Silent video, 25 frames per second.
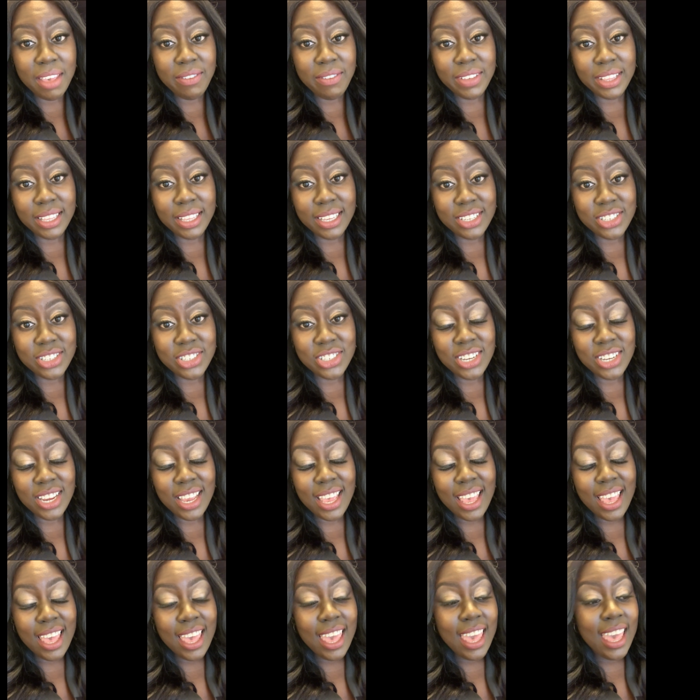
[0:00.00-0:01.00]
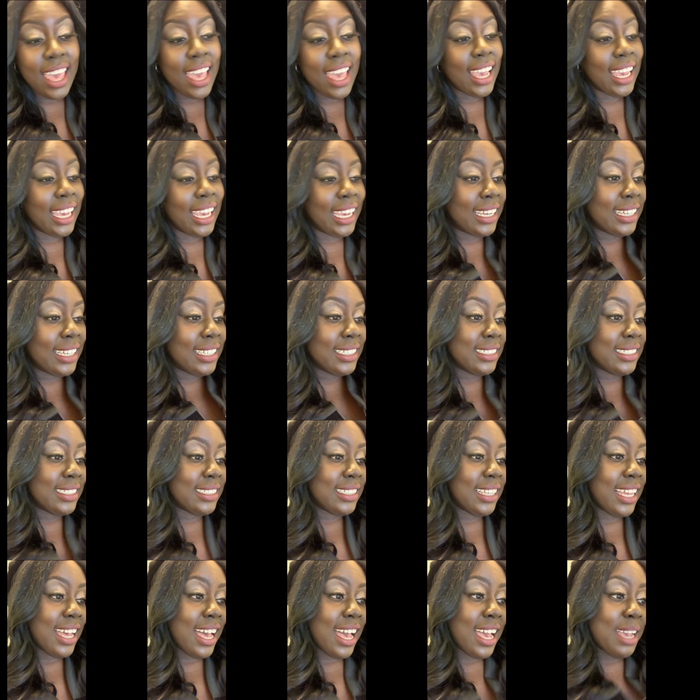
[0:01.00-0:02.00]
village. And
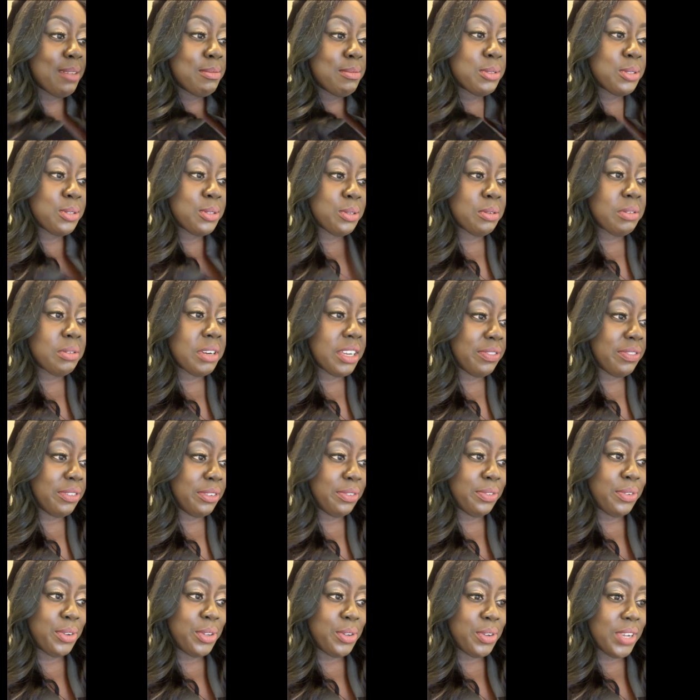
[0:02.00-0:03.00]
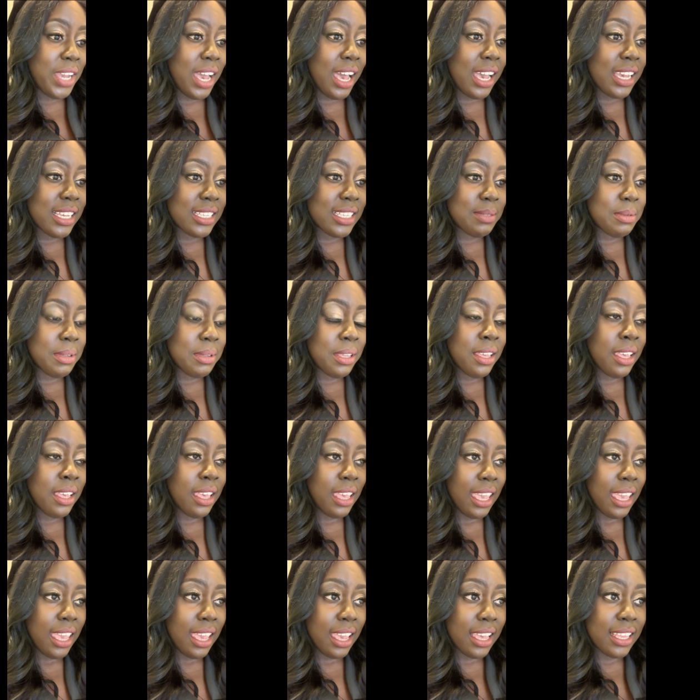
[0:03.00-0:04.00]
I'm so grateful for you guys.
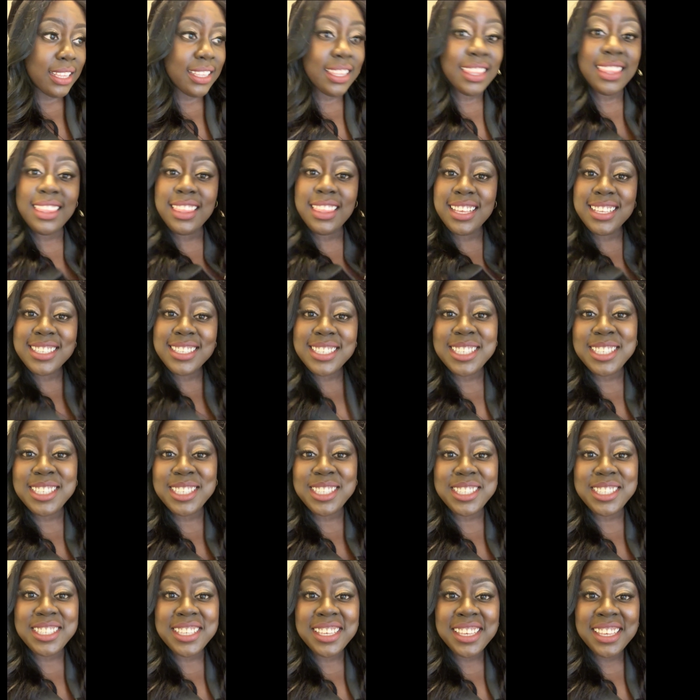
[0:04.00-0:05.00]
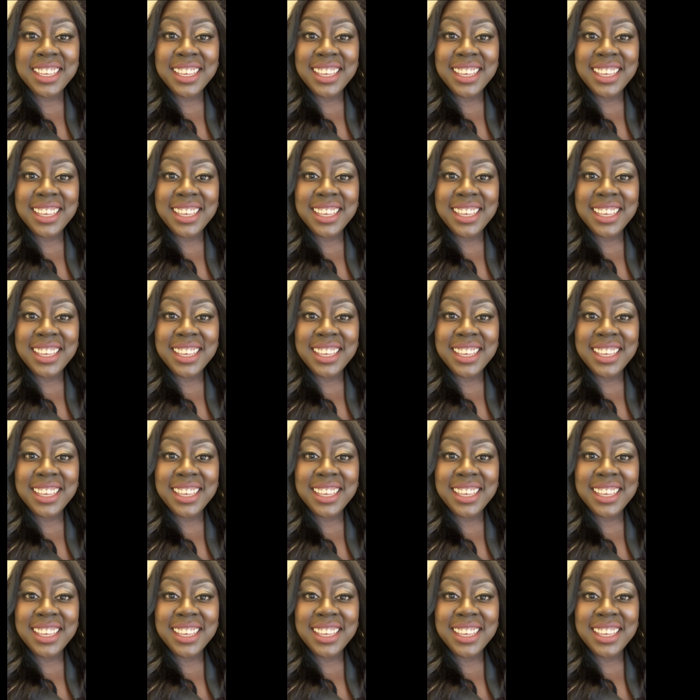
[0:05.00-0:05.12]
And this